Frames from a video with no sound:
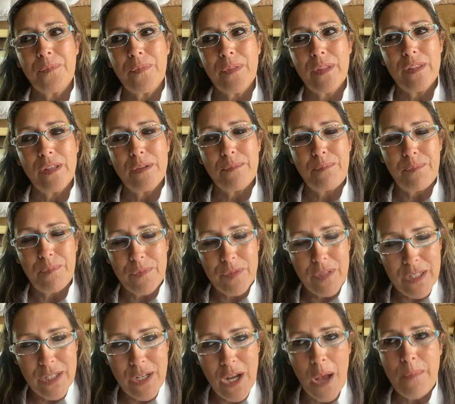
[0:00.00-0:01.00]
the
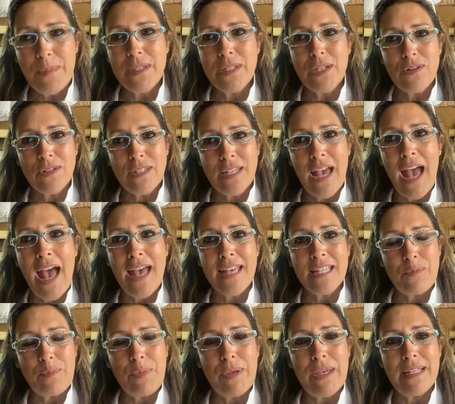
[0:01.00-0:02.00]
dumpsters
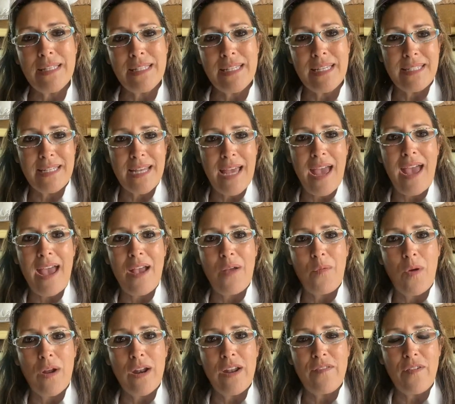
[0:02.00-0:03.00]
has been today
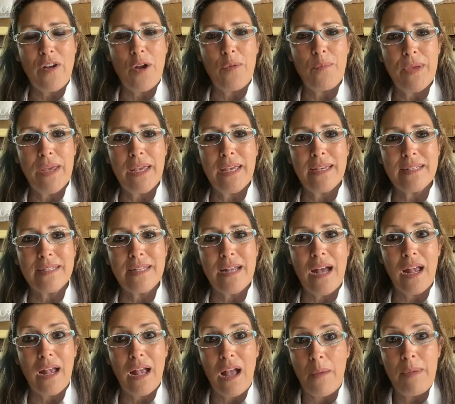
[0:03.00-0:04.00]
one of our biggest.
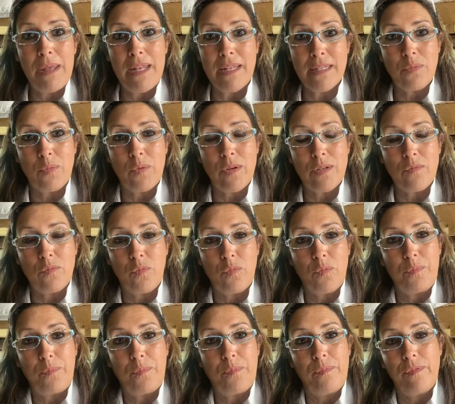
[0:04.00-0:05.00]
I mean, it's what
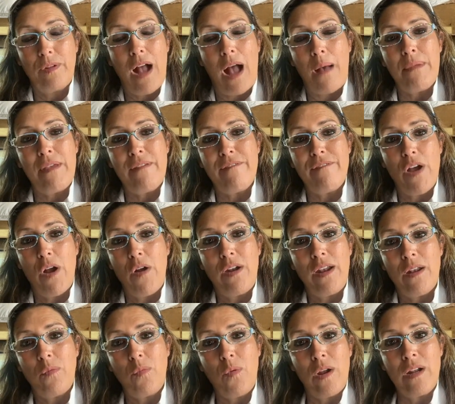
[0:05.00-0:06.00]
got me
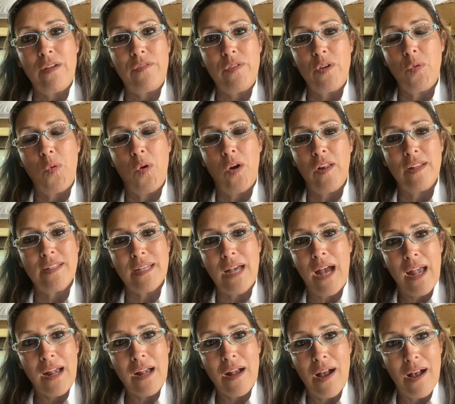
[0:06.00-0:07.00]
voted one of New Orleans
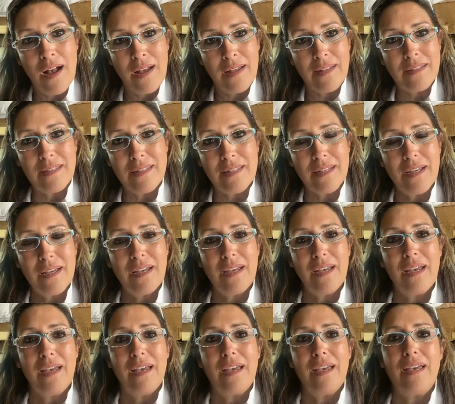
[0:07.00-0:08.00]
icons,
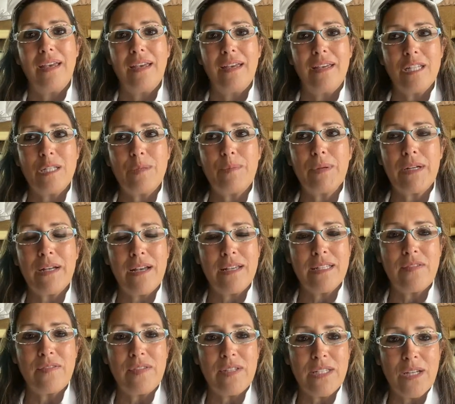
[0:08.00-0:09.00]
is
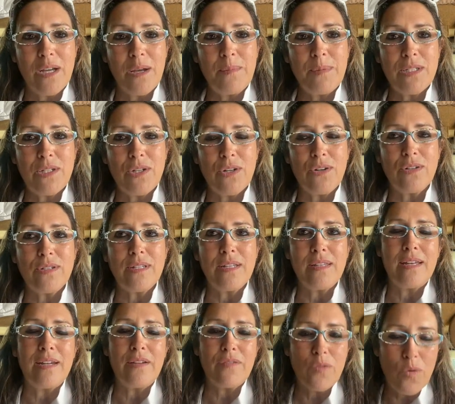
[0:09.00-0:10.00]
because of the dumpsters.
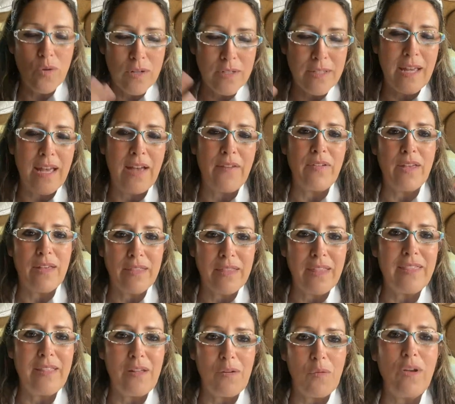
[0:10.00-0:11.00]
And then of course the heavy,
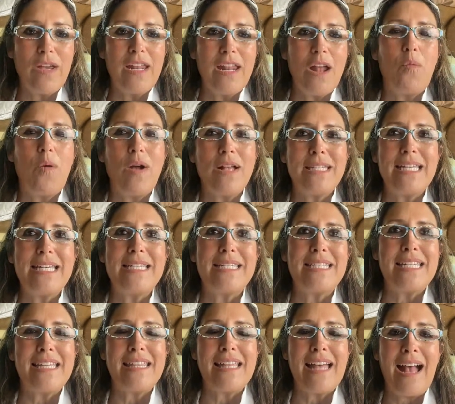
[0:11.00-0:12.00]
once they
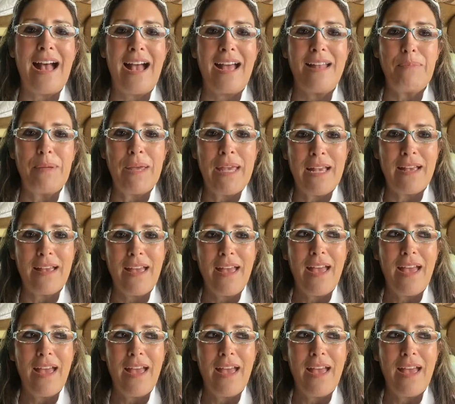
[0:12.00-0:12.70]
see the hot pink